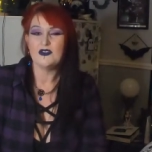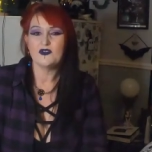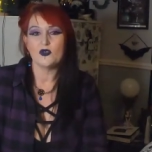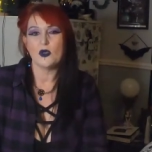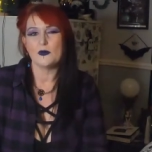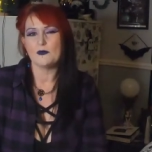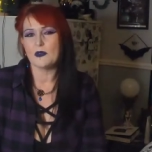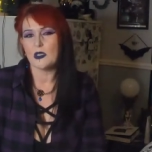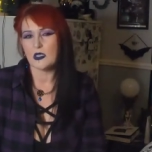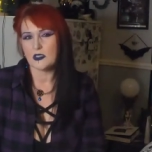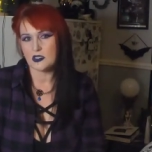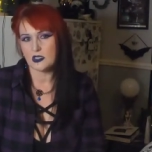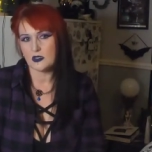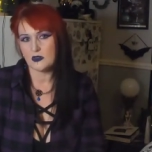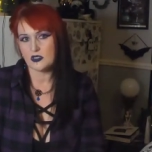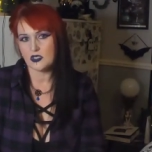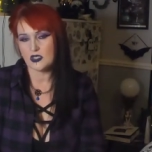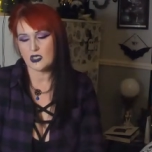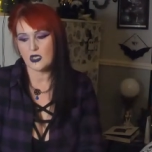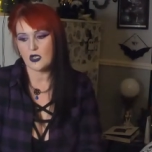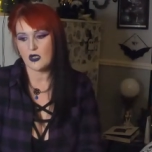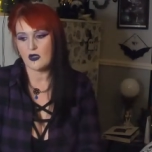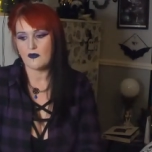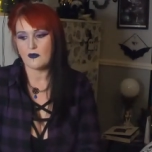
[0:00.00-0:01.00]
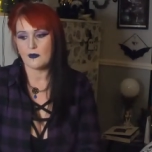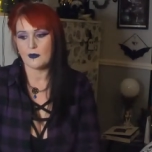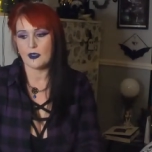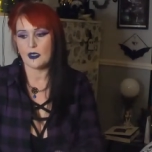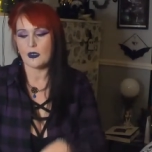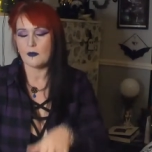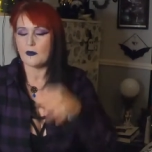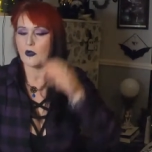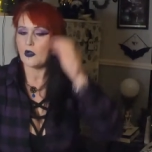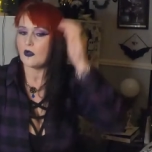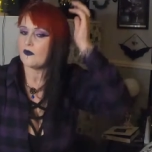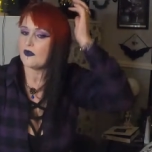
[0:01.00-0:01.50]
So I'm not too sure
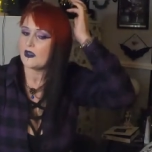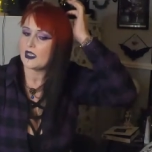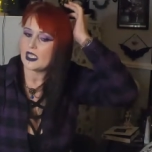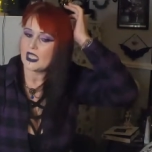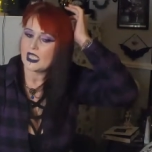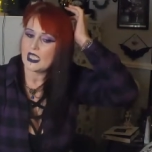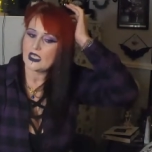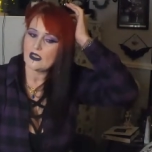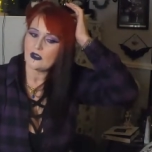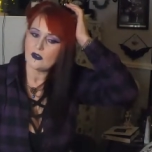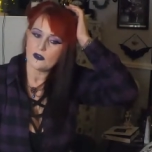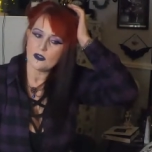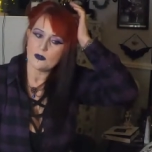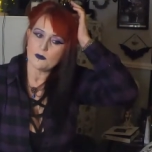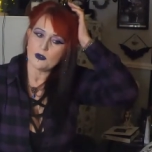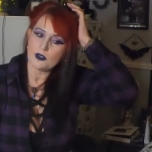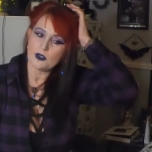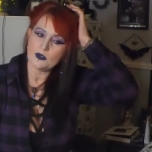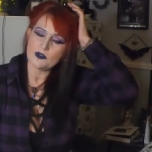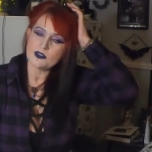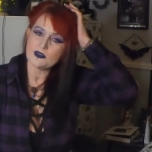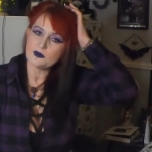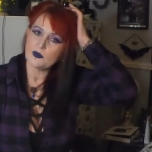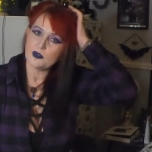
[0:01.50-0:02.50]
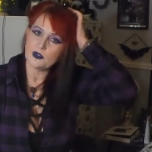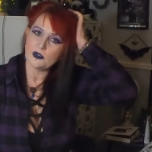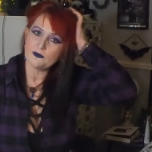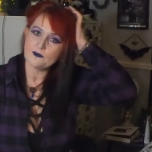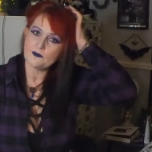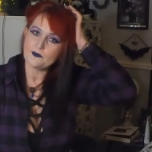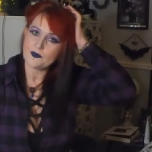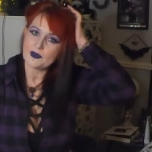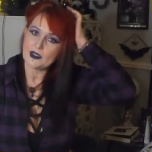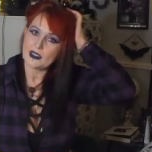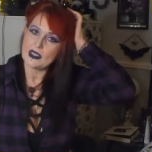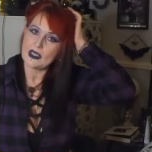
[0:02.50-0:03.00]
I'm overly keen on the boots, but
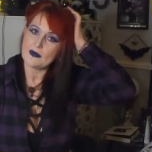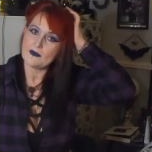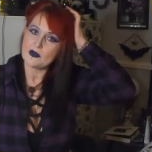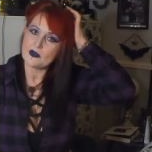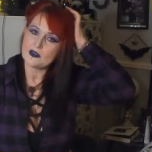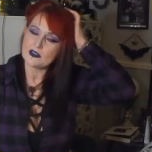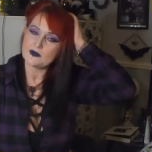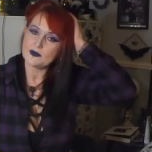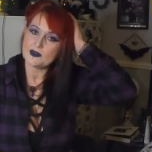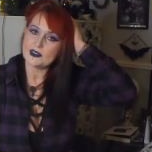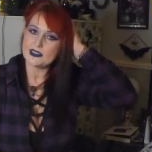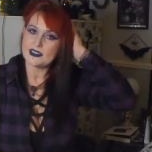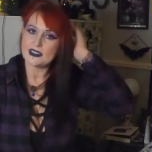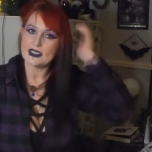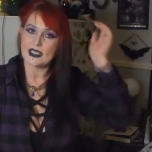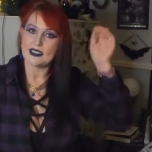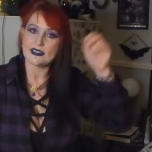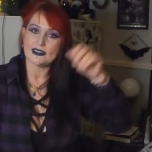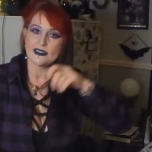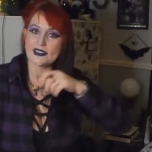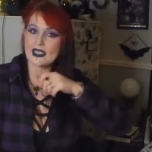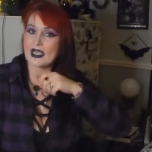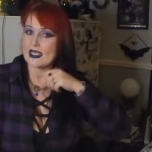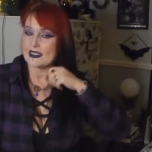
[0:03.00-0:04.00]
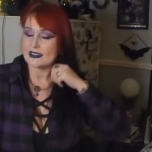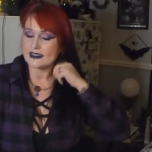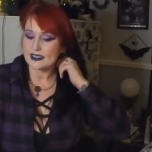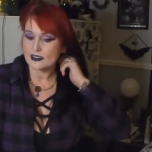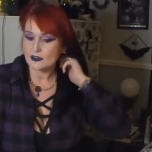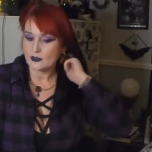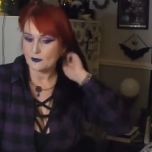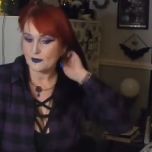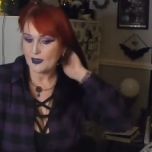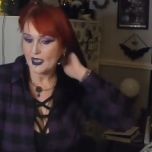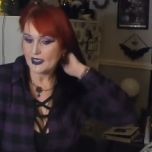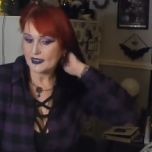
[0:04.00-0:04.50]
like my husband said, can't
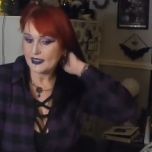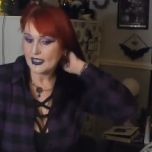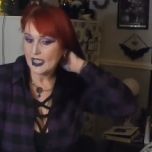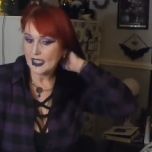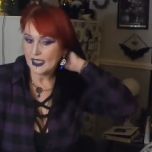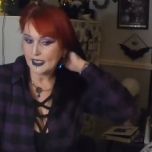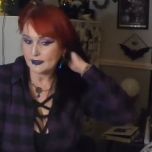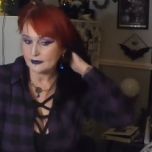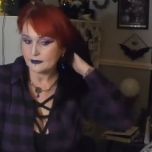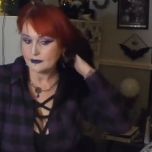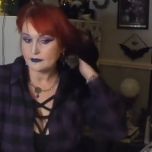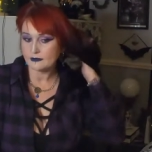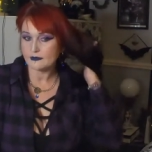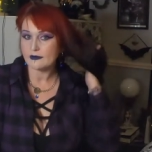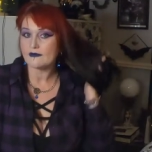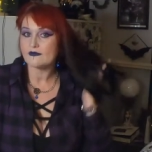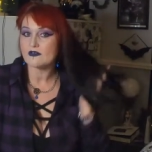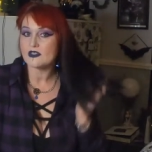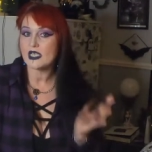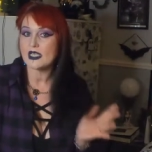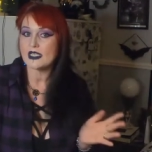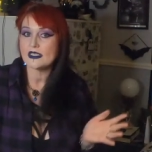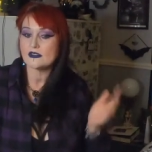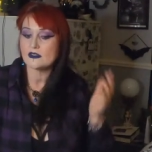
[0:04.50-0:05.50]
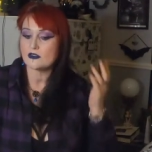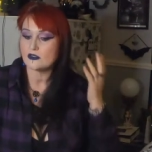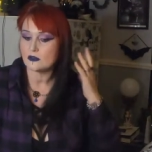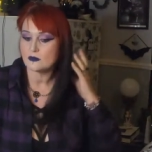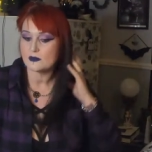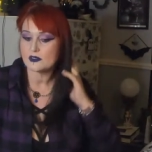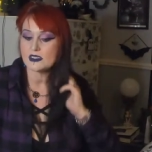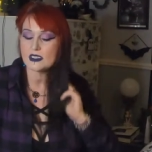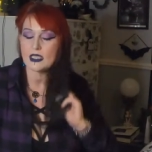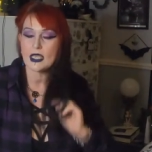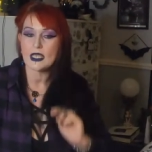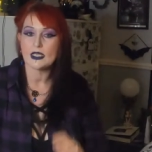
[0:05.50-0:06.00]
send them back now. We've changed
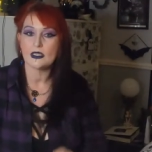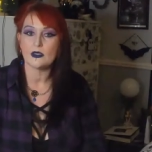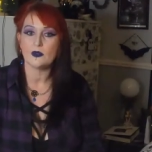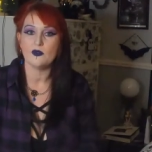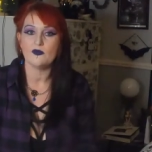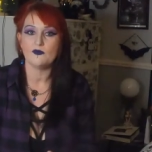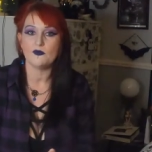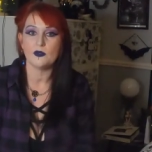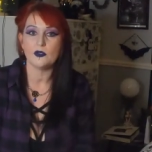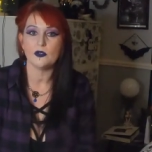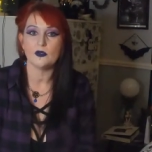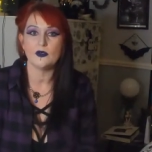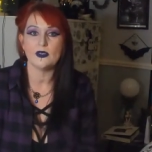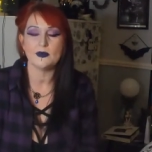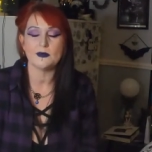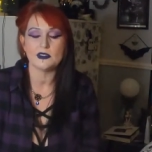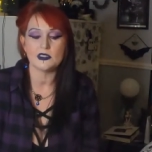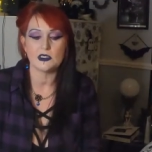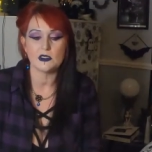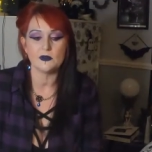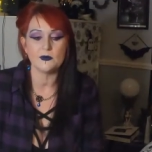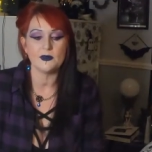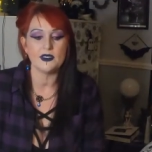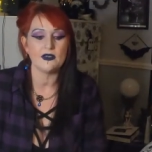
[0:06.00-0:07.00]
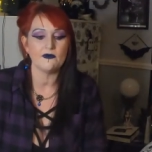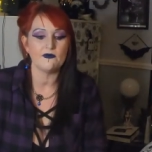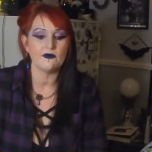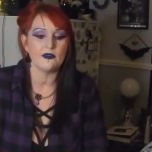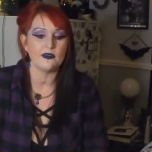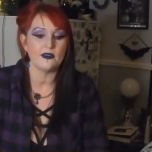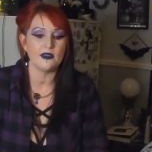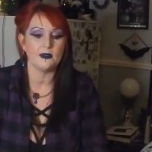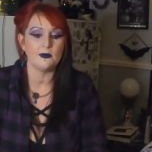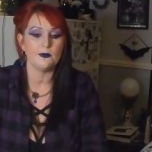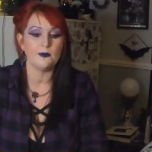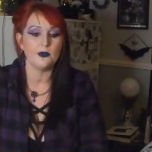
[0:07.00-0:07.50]
them slightly, we've put grips on them and
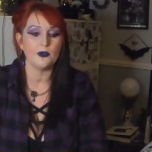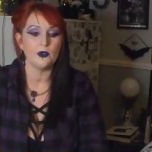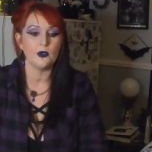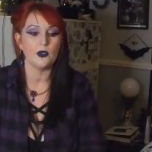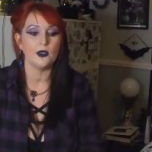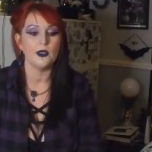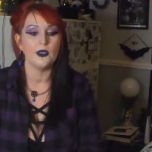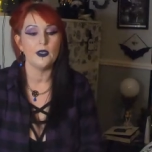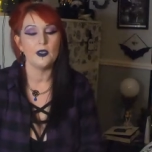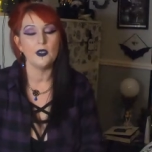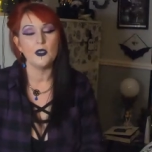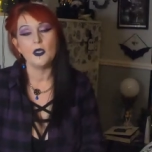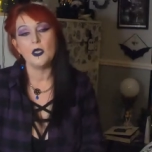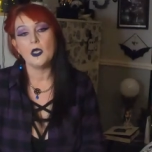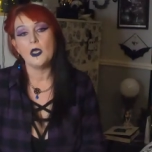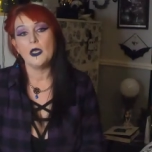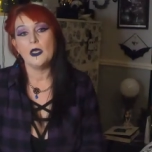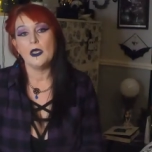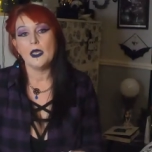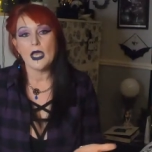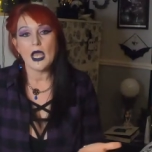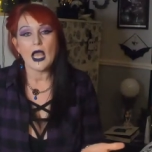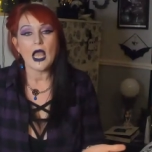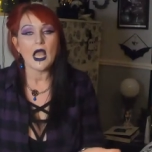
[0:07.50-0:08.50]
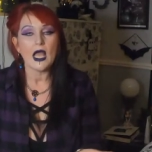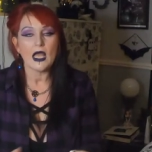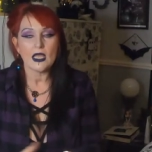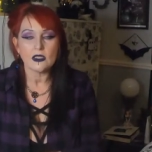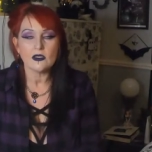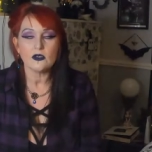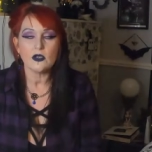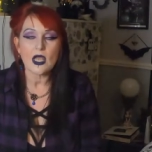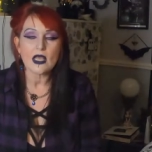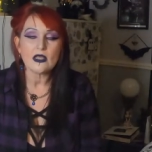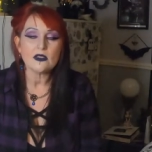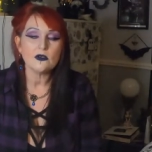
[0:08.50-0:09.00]
everything, but
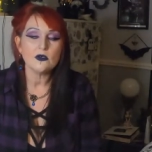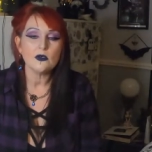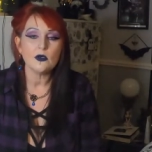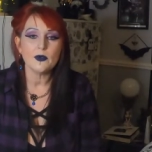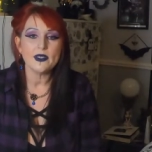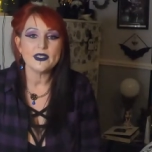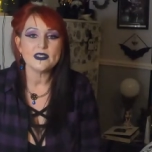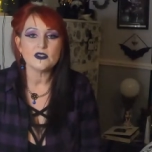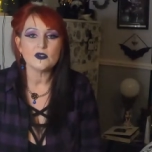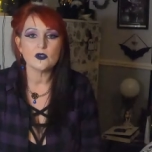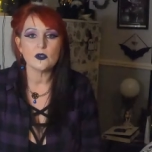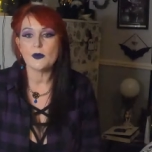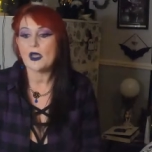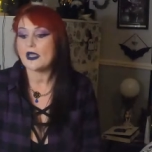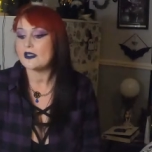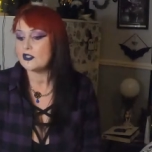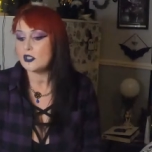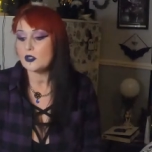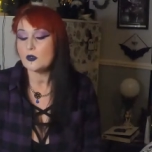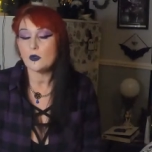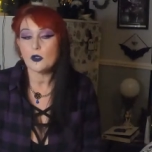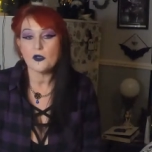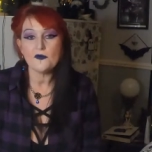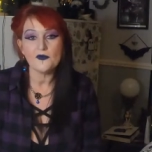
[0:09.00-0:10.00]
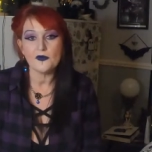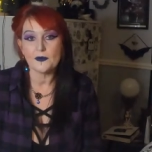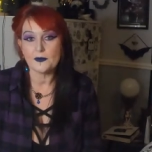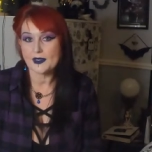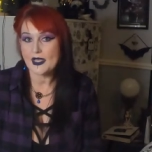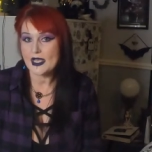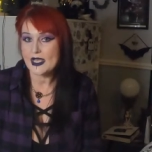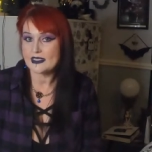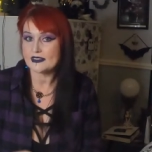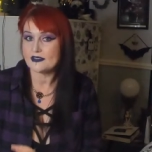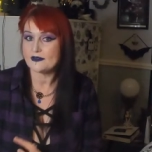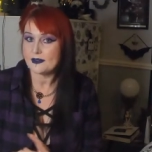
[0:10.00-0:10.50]
I'll grow into them. I do love them,
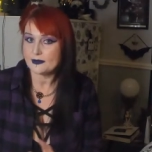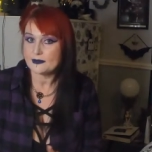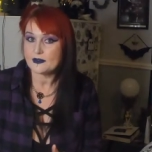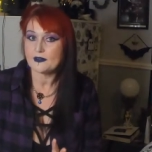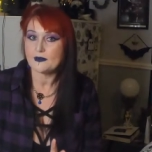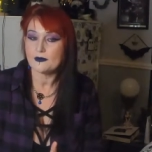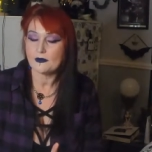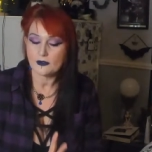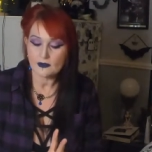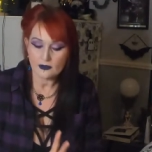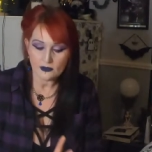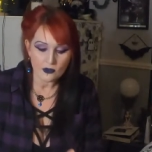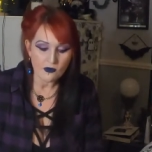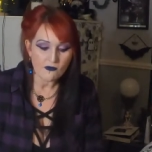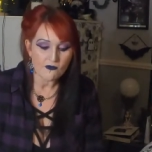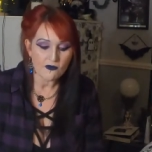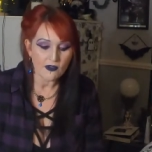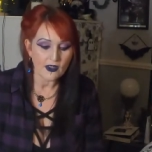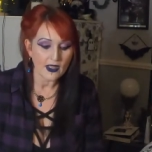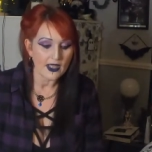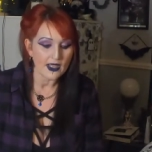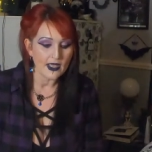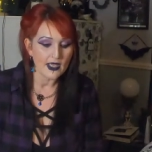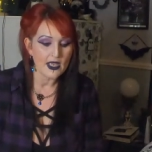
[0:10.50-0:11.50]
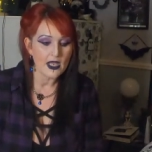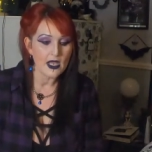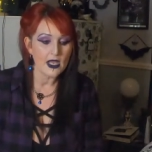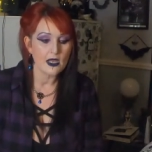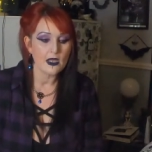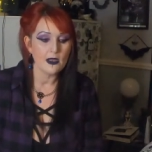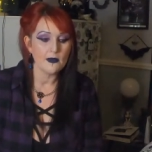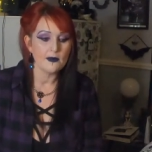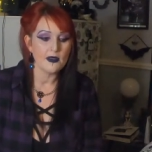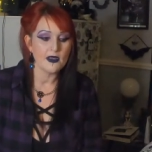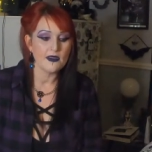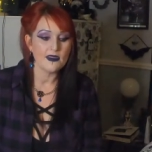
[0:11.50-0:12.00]
guys. They're absolutely lovely.
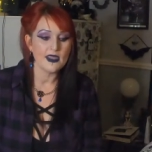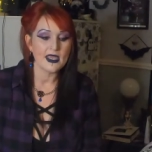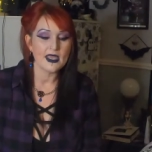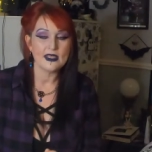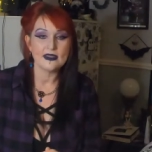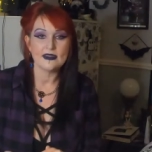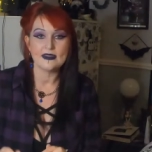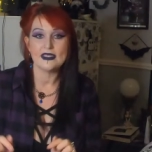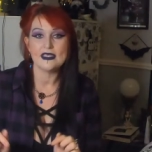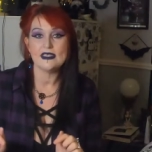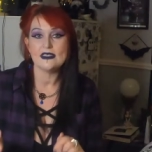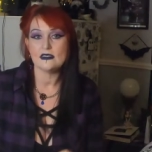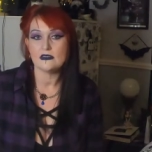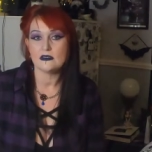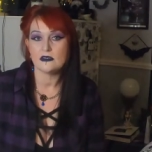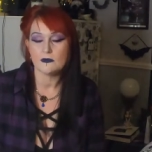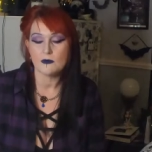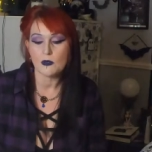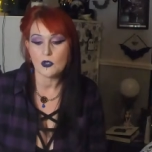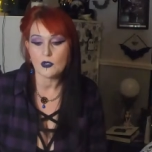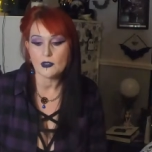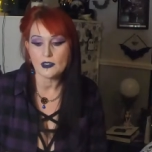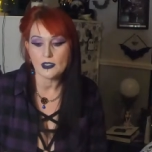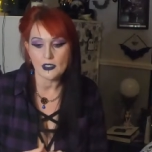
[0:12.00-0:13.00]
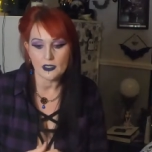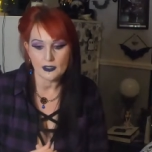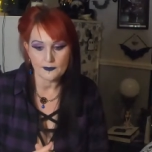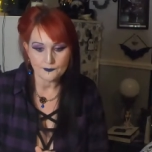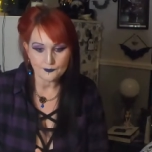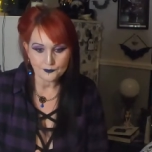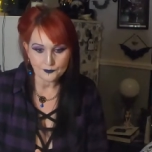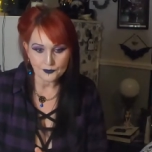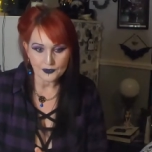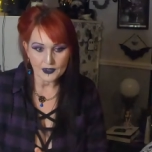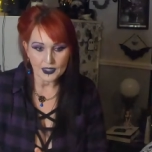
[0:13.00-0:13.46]
And these are Demonia.